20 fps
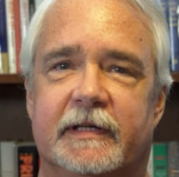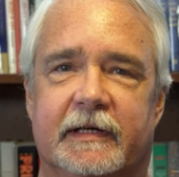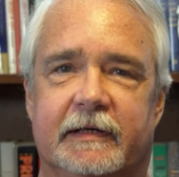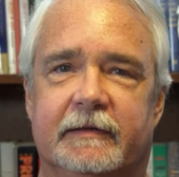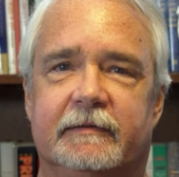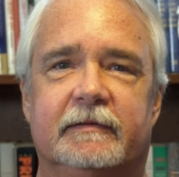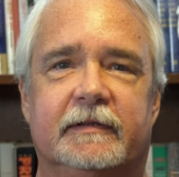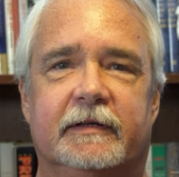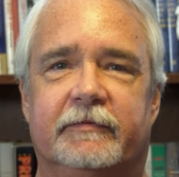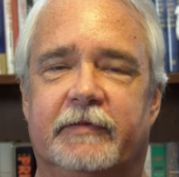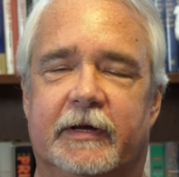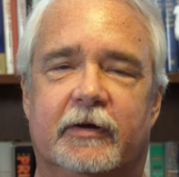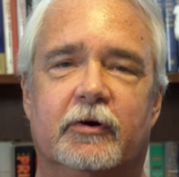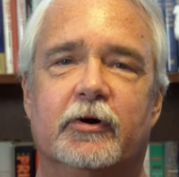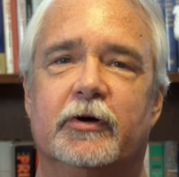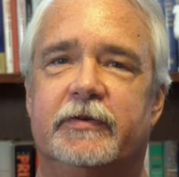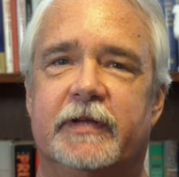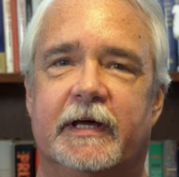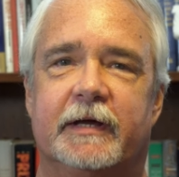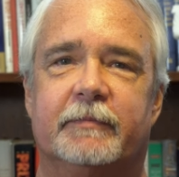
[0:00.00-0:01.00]
They, if they
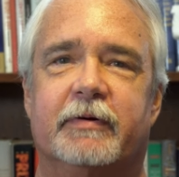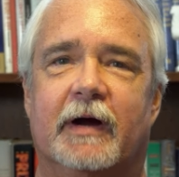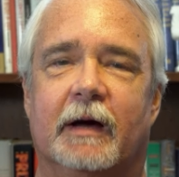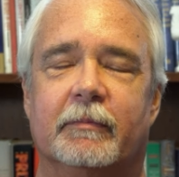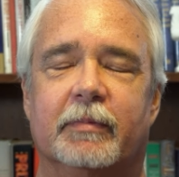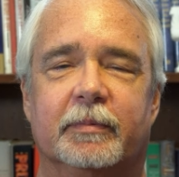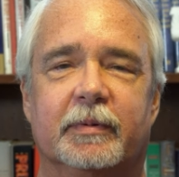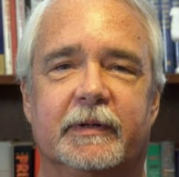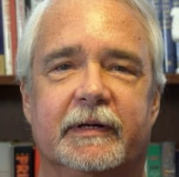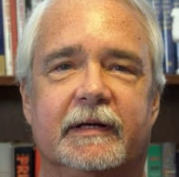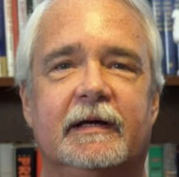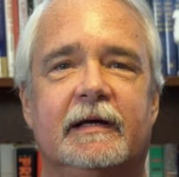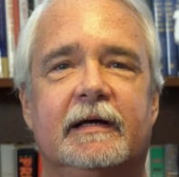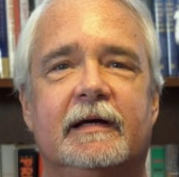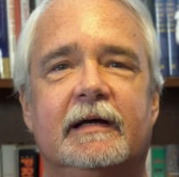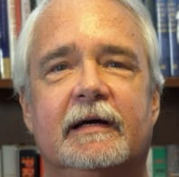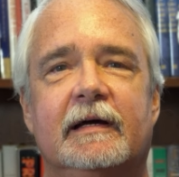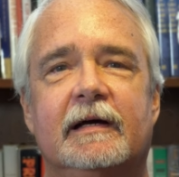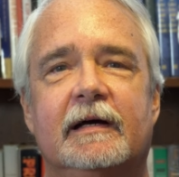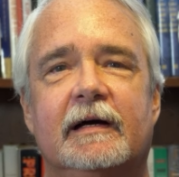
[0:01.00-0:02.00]
could, they probably
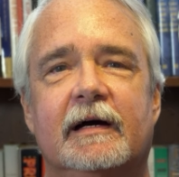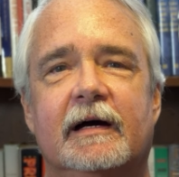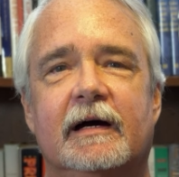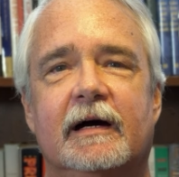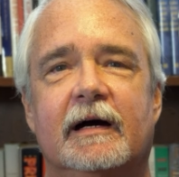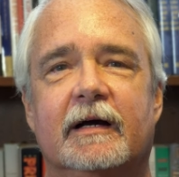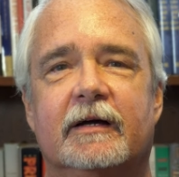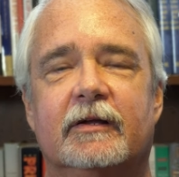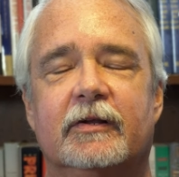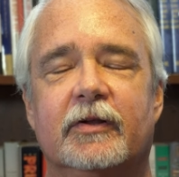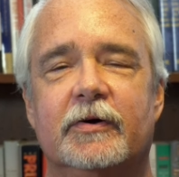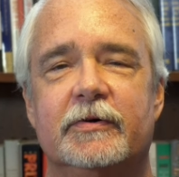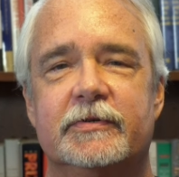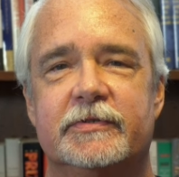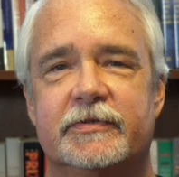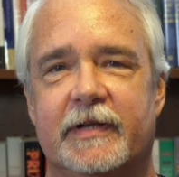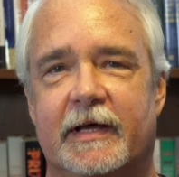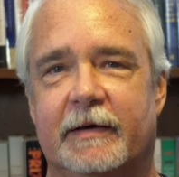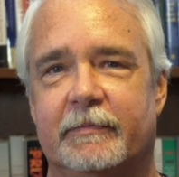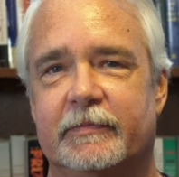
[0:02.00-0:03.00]

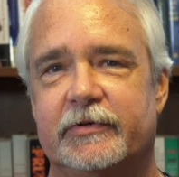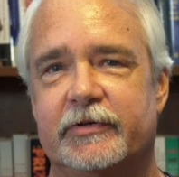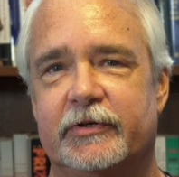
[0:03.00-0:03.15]
close them